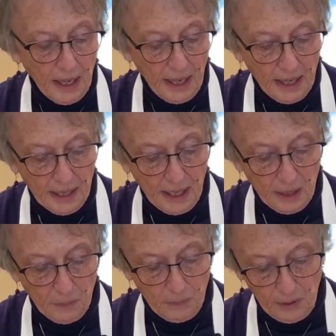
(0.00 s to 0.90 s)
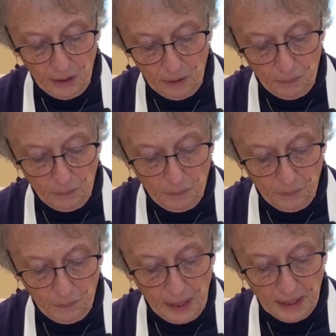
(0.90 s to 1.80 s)
and then the
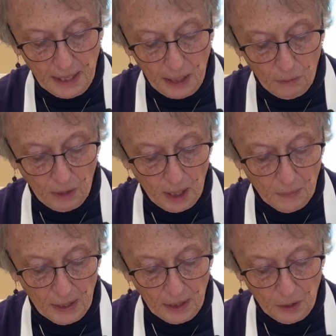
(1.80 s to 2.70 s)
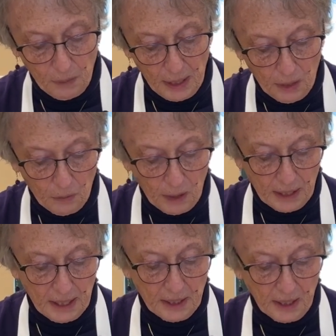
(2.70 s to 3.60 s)
pancake will come out of the pan really
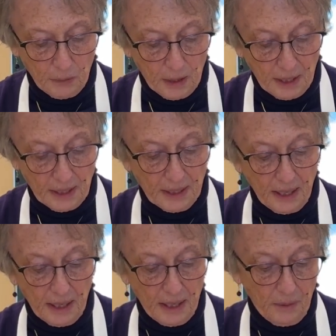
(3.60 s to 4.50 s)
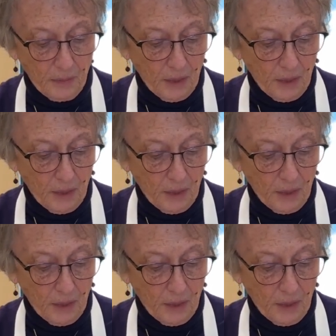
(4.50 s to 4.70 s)
easily when it's done.